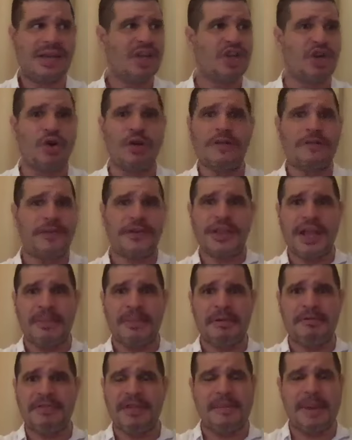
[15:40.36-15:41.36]
Good for them
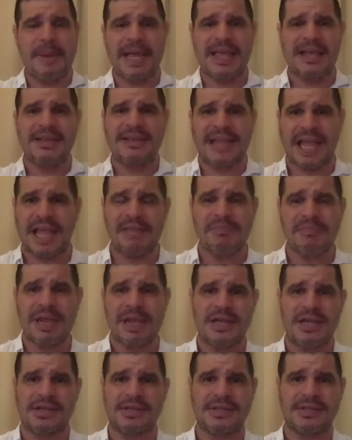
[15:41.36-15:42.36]
if they're making 10
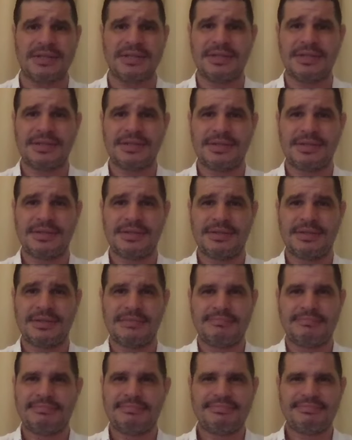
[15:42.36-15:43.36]
millions.
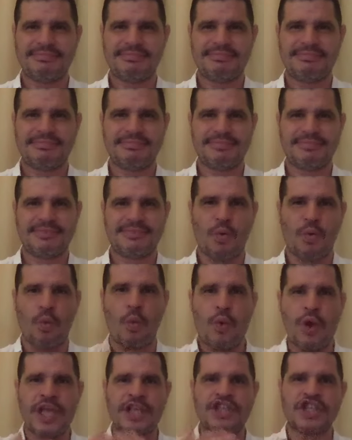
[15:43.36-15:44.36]

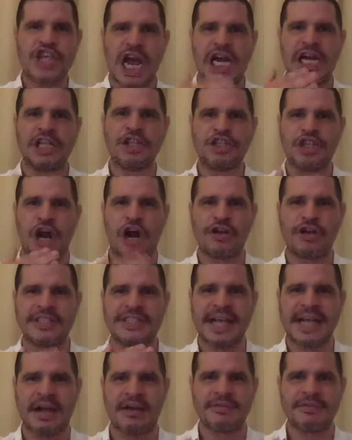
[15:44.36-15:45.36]
We challenge
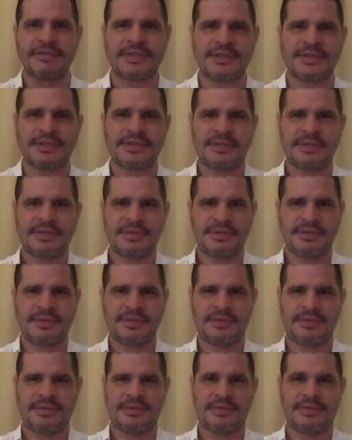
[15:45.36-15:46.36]
ourselves.
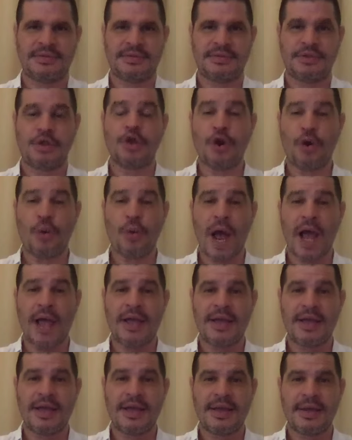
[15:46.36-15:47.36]
You know why?
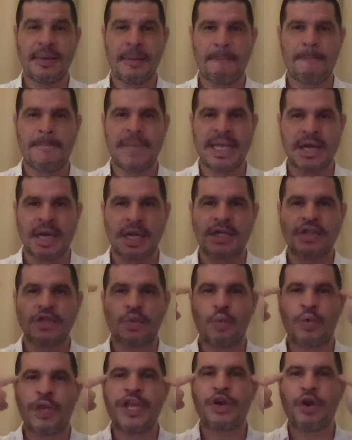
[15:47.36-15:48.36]
Because
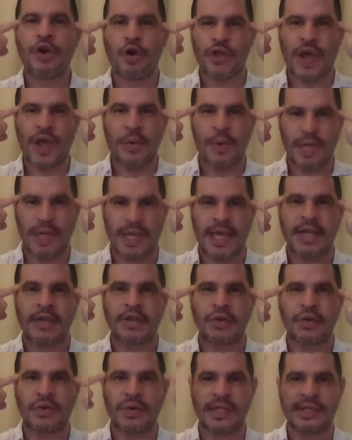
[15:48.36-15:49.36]
we know that we can
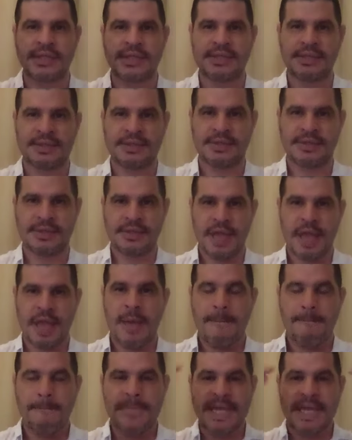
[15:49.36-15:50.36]
do it.
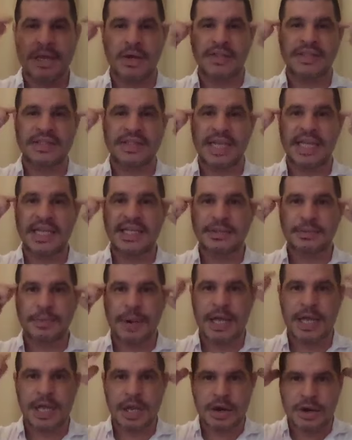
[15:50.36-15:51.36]
Because this
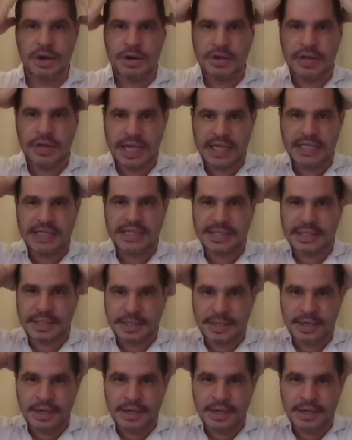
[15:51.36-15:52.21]
right here, this